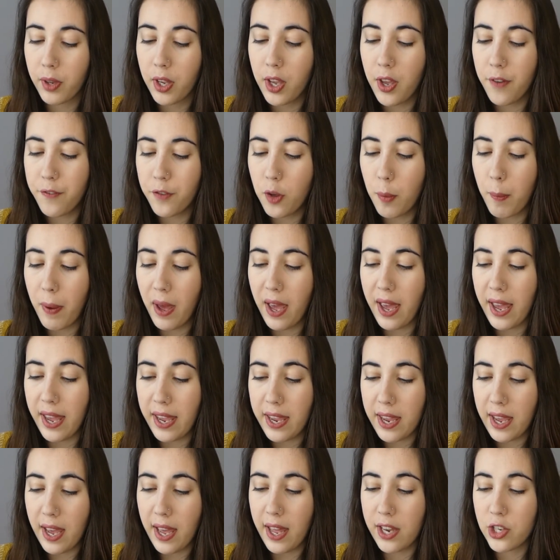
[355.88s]
If you
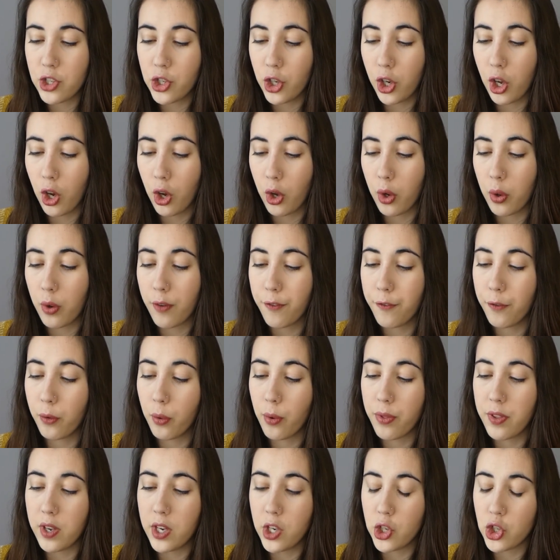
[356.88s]
pay and you go
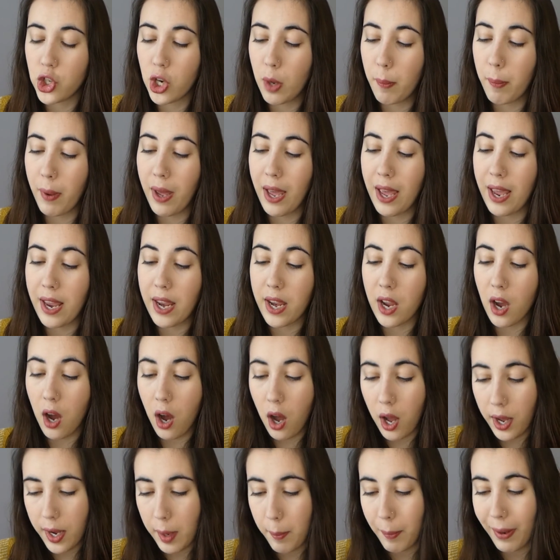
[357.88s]
for the
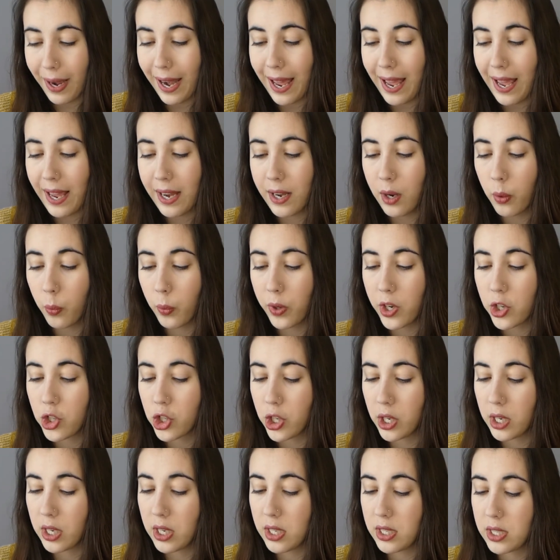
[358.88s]
ChipAI plan,
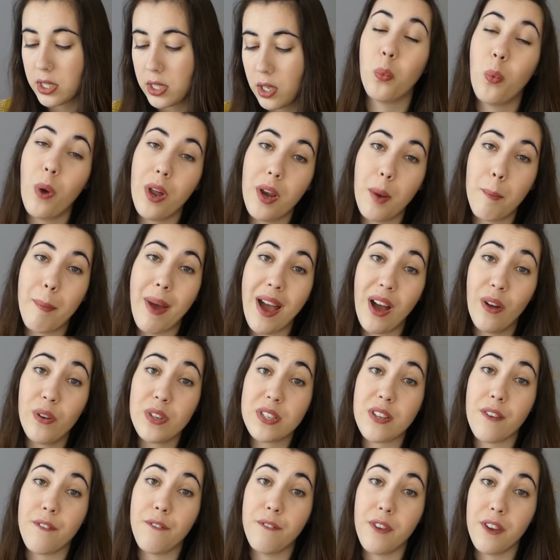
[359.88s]
which is
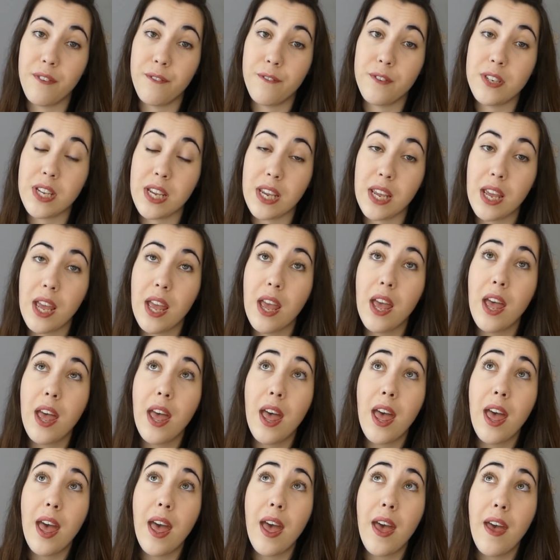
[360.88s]
£1.50
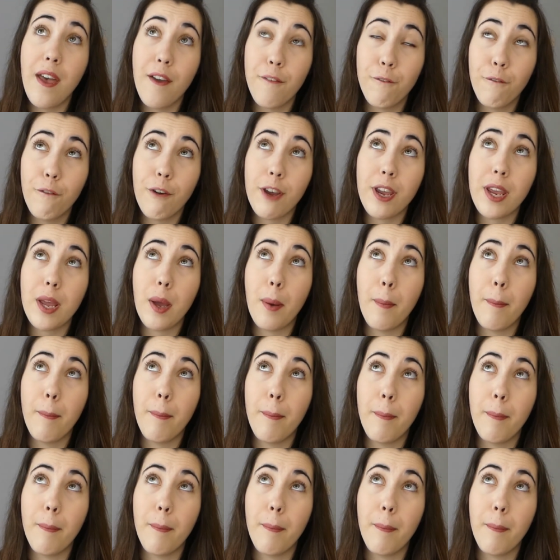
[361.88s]
every